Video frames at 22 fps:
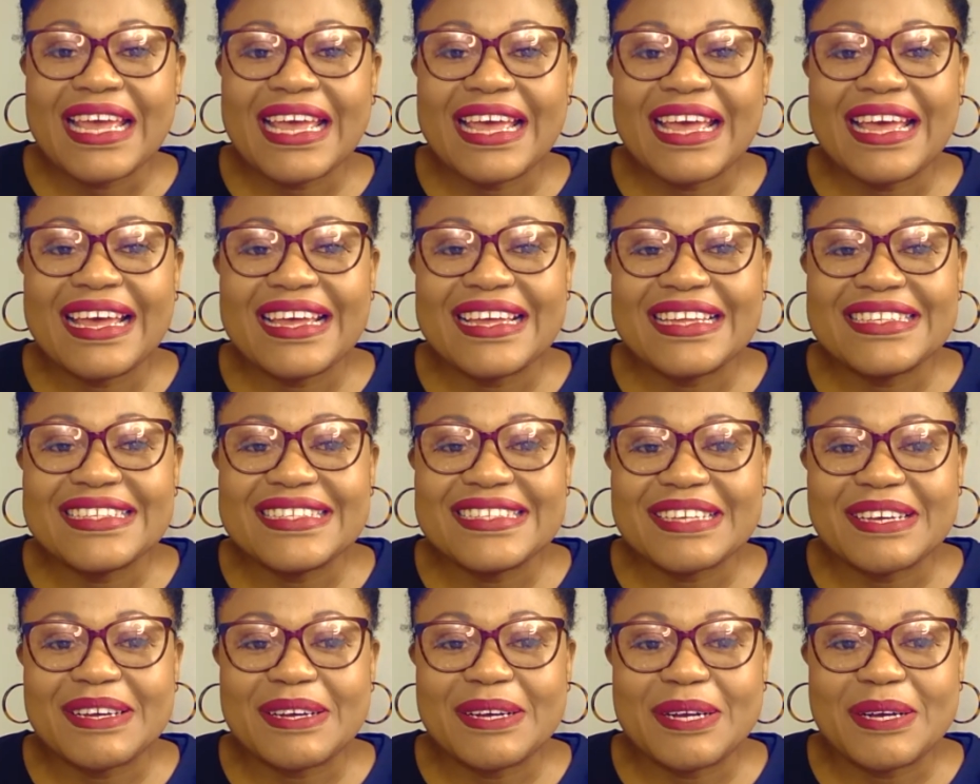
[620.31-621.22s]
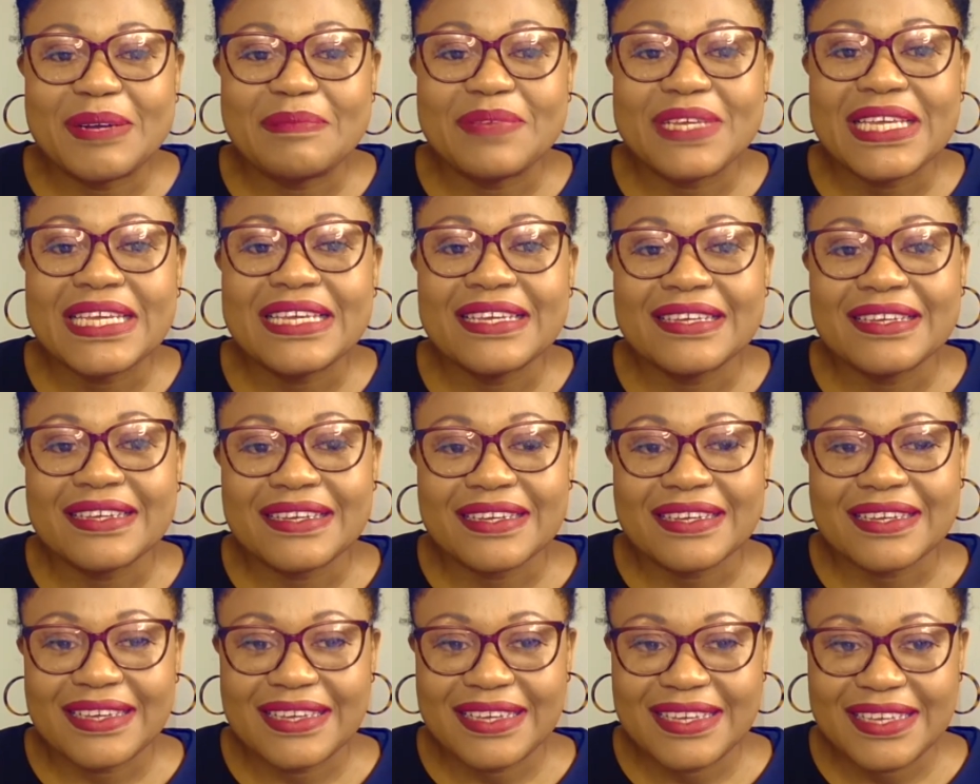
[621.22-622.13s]
And
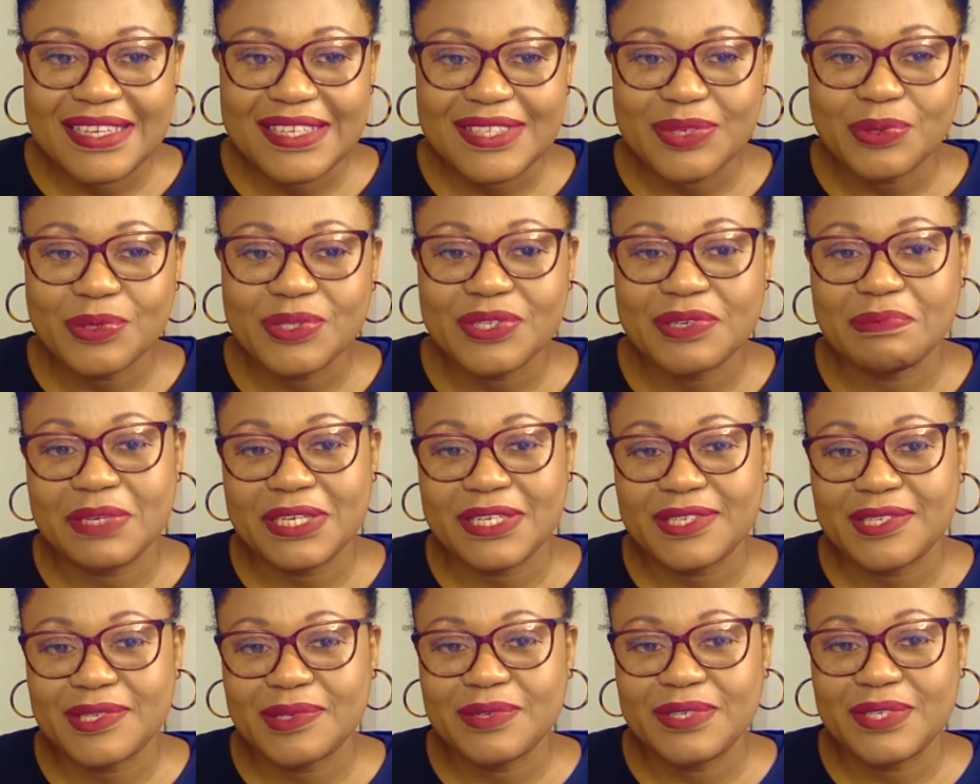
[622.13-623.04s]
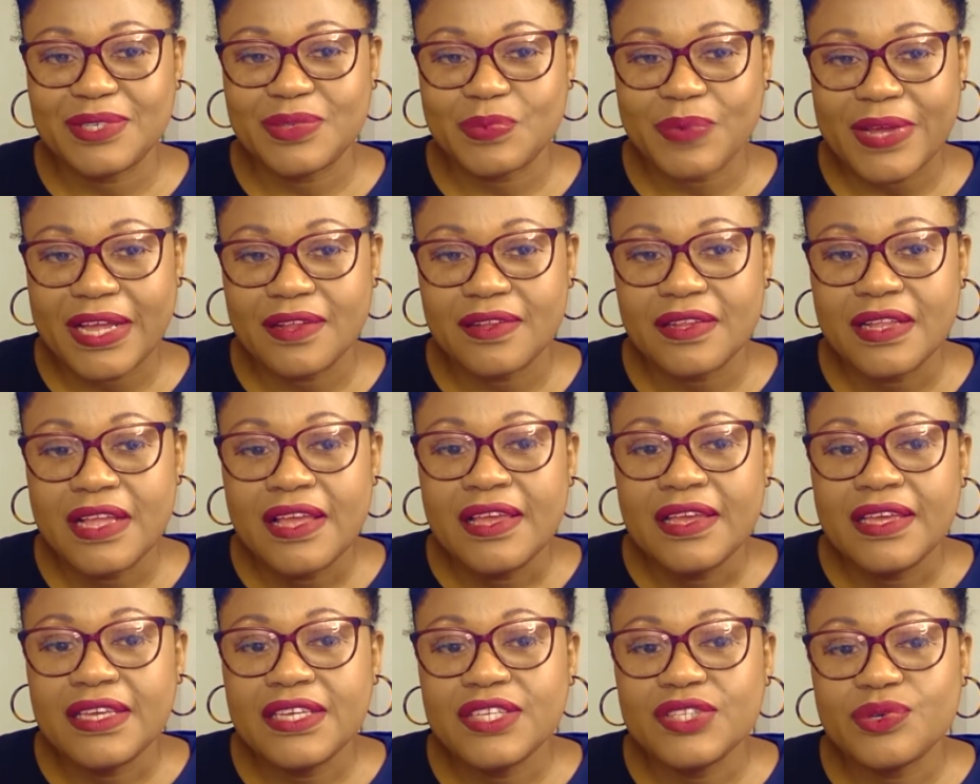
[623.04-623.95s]
he taught at middle school as well.
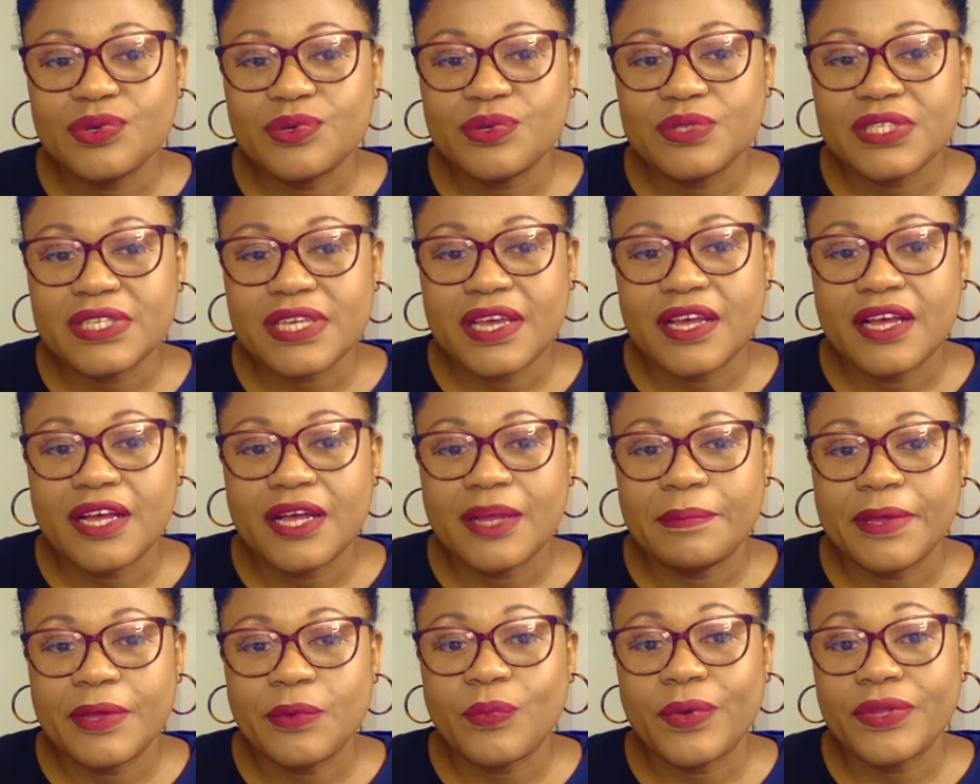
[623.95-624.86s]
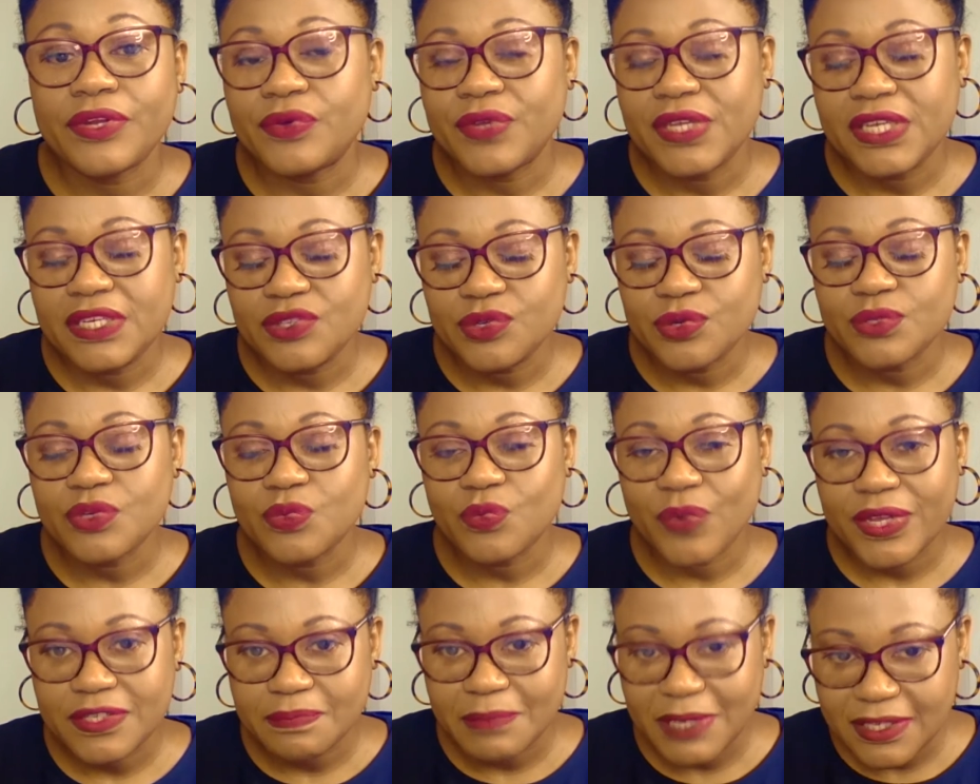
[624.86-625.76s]
He taught, he taught at
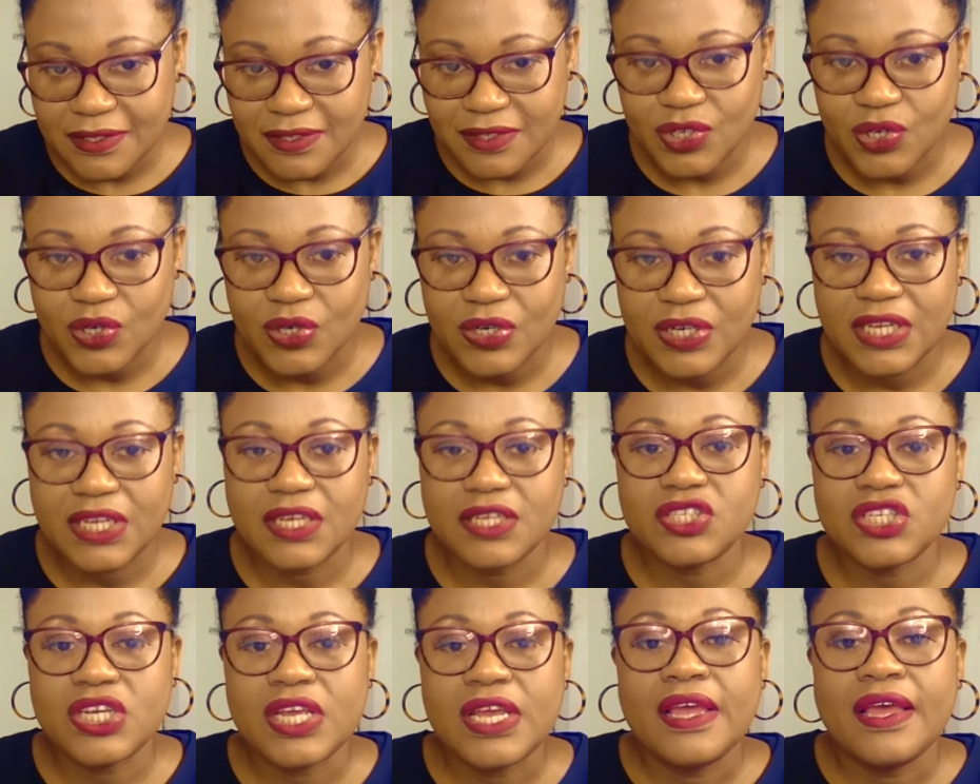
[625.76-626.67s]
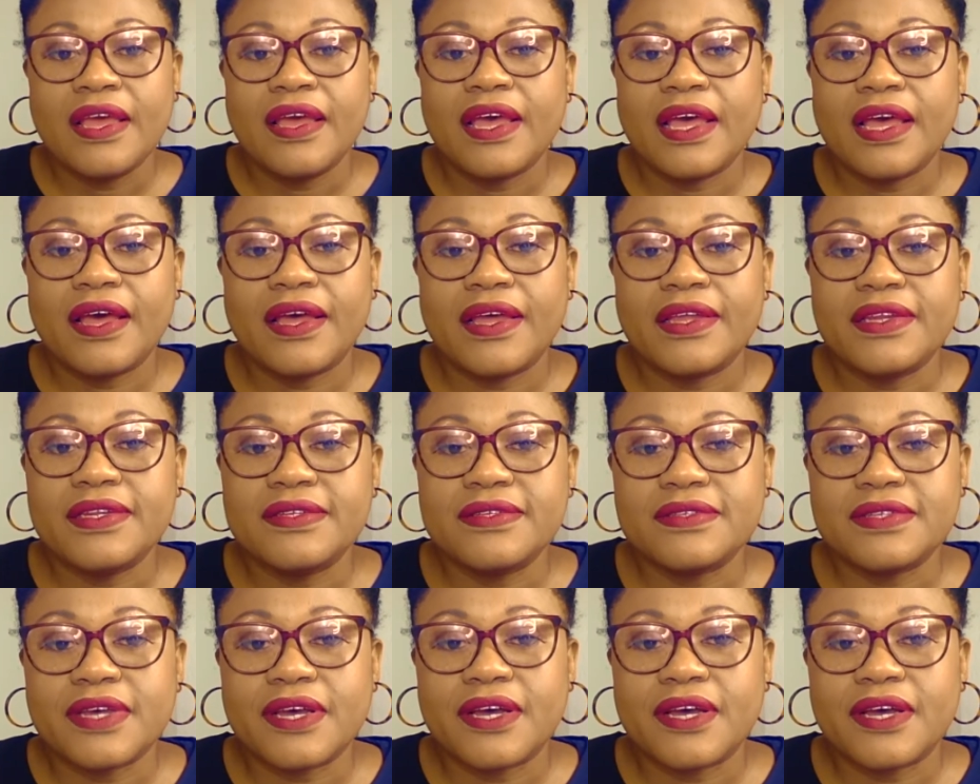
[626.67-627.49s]
Westminster College. And